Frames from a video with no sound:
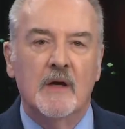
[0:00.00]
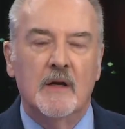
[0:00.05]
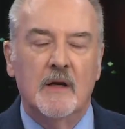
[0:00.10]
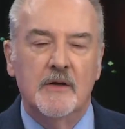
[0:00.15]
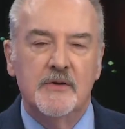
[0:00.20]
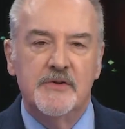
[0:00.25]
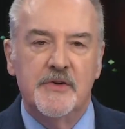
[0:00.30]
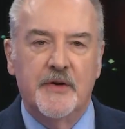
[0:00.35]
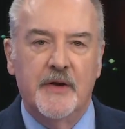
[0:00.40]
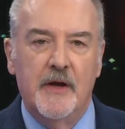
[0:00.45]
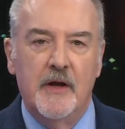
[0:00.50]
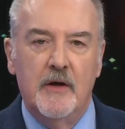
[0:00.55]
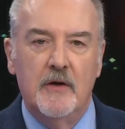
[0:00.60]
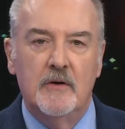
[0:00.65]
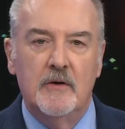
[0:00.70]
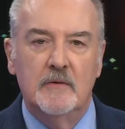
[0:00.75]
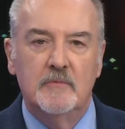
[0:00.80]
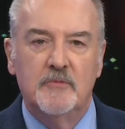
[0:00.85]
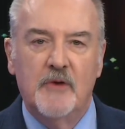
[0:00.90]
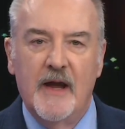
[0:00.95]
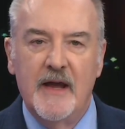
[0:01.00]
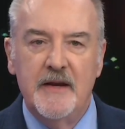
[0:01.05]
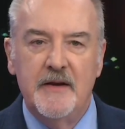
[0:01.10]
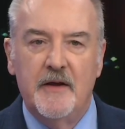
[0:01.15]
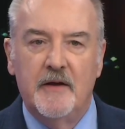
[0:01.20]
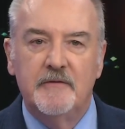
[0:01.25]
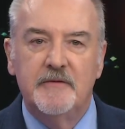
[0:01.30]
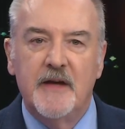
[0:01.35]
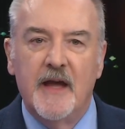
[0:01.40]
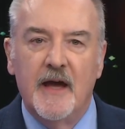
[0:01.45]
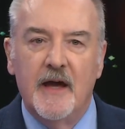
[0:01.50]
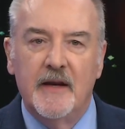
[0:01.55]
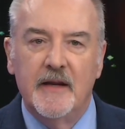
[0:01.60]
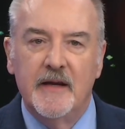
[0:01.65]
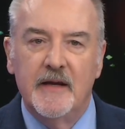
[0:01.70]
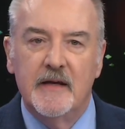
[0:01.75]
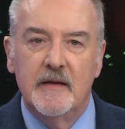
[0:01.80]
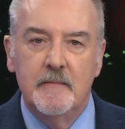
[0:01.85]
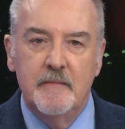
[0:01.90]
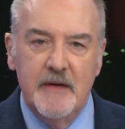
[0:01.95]
Closer to home, Randolph
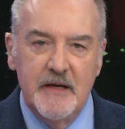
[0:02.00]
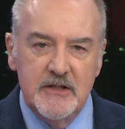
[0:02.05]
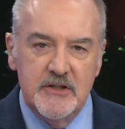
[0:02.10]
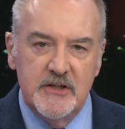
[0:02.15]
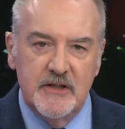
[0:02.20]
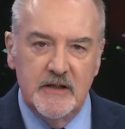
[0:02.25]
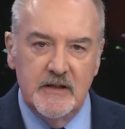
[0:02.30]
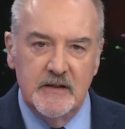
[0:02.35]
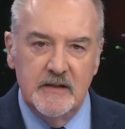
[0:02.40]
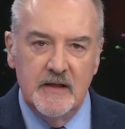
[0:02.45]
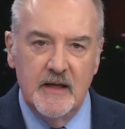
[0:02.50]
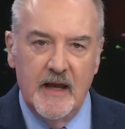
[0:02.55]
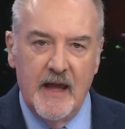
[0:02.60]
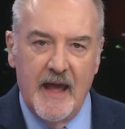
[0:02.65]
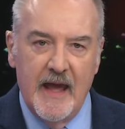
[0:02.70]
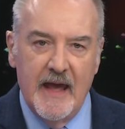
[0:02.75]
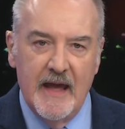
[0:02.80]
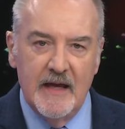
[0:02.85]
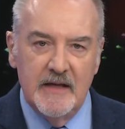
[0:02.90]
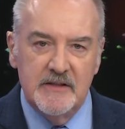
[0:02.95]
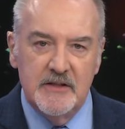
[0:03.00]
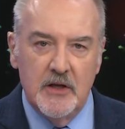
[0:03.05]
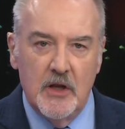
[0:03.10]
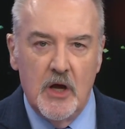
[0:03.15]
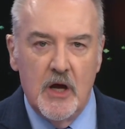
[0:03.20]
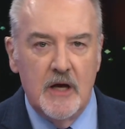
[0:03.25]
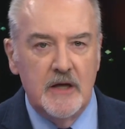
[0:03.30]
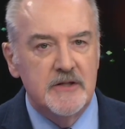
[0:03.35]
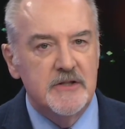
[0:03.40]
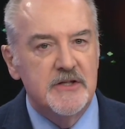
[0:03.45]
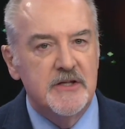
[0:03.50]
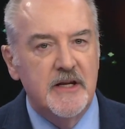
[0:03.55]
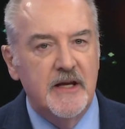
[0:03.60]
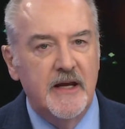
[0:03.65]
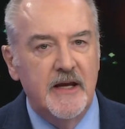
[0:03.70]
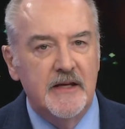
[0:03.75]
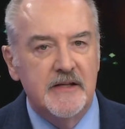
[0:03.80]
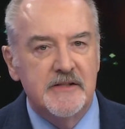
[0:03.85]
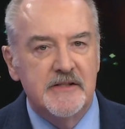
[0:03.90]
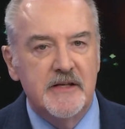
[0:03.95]
County Commission has launched
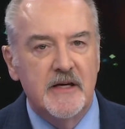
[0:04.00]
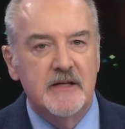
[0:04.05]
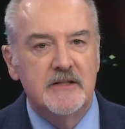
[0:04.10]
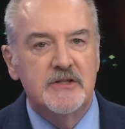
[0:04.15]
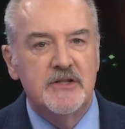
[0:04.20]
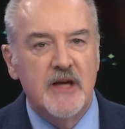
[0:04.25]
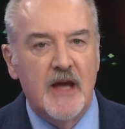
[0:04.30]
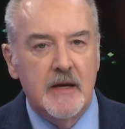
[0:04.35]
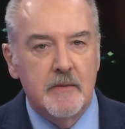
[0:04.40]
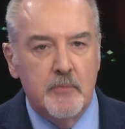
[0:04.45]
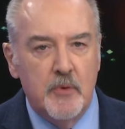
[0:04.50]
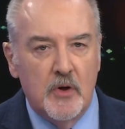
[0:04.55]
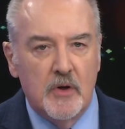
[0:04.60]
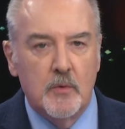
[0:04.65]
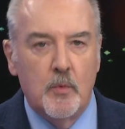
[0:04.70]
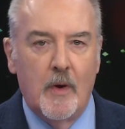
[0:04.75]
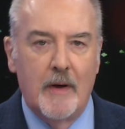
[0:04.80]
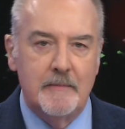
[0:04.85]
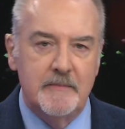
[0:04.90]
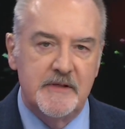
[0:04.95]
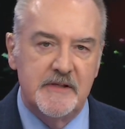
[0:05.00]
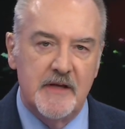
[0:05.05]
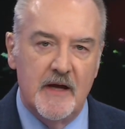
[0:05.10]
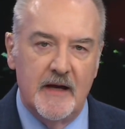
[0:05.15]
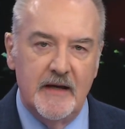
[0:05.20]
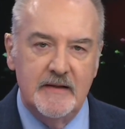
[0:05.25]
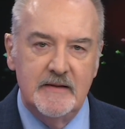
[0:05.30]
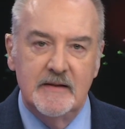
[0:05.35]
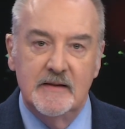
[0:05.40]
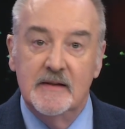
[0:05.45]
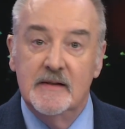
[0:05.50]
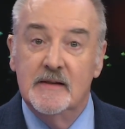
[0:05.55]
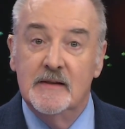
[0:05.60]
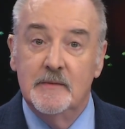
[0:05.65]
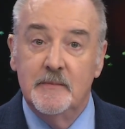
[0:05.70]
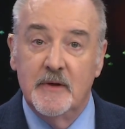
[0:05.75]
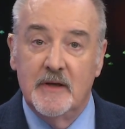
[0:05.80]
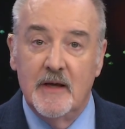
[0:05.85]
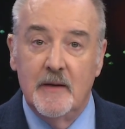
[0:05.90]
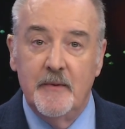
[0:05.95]
its checkbook website,
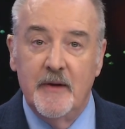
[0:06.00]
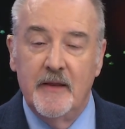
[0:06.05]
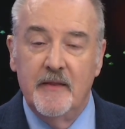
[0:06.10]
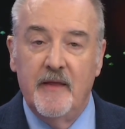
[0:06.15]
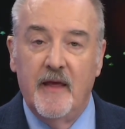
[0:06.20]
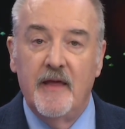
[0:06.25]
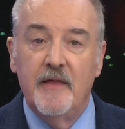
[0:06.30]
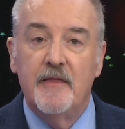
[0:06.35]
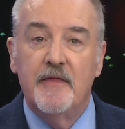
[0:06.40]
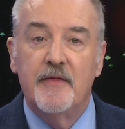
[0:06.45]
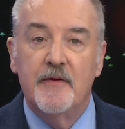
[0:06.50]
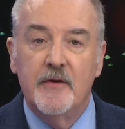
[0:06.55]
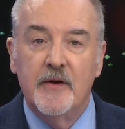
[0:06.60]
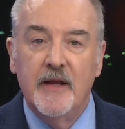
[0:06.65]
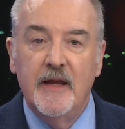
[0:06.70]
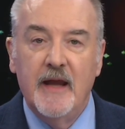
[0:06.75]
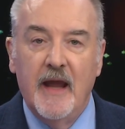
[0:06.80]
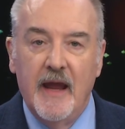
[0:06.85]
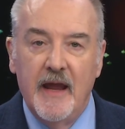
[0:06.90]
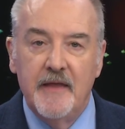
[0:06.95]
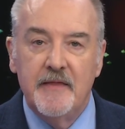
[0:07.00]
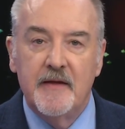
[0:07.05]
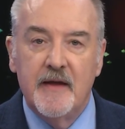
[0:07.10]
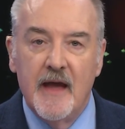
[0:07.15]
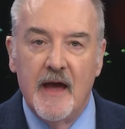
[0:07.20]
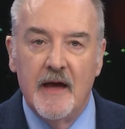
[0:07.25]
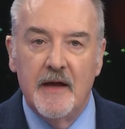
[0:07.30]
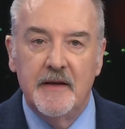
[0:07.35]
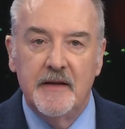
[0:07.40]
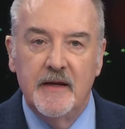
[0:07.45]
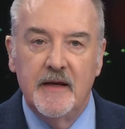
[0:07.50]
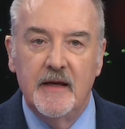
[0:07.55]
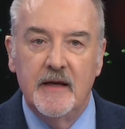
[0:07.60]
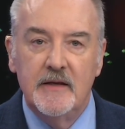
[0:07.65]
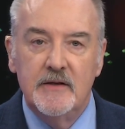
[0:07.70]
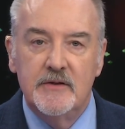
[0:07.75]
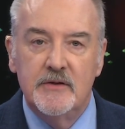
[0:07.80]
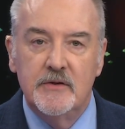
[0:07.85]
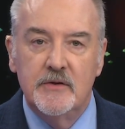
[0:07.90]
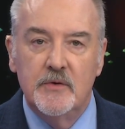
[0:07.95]
becoming the 38th
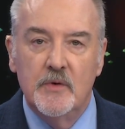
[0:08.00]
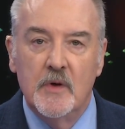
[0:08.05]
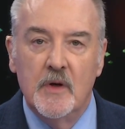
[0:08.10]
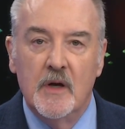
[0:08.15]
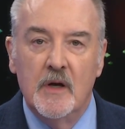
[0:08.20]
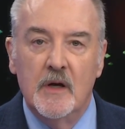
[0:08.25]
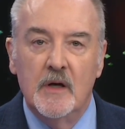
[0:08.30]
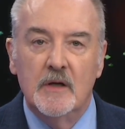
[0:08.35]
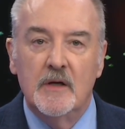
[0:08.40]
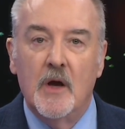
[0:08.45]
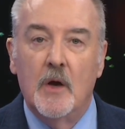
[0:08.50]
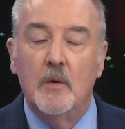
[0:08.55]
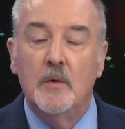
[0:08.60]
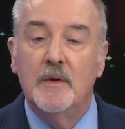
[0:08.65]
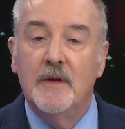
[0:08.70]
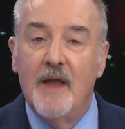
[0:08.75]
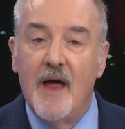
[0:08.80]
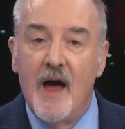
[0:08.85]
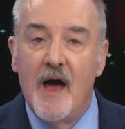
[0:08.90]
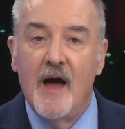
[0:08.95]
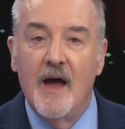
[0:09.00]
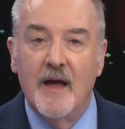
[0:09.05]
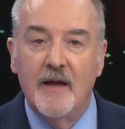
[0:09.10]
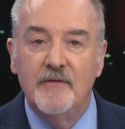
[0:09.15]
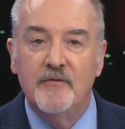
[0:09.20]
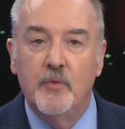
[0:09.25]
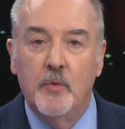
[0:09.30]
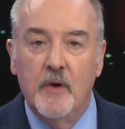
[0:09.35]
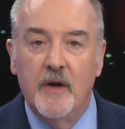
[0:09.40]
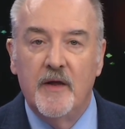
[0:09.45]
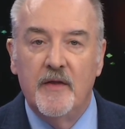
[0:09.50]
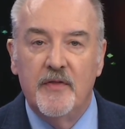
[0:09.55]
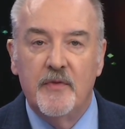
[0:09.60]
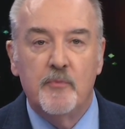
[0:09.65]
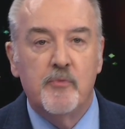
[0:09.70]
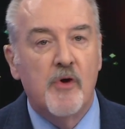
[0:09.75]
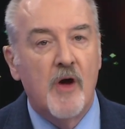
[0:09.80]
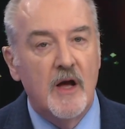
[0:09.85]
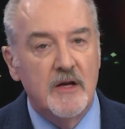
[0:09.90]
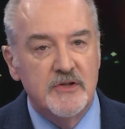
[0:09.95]
county to go live
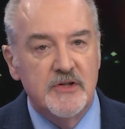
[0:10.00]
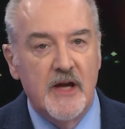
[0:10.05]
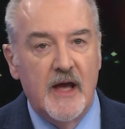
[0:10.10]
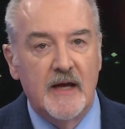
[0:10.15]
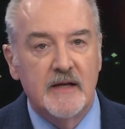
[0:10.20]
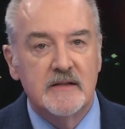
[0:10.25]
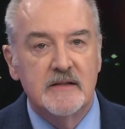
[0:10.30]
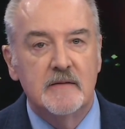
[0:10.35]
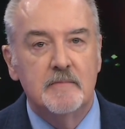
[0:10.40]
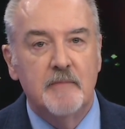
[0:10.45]
with Project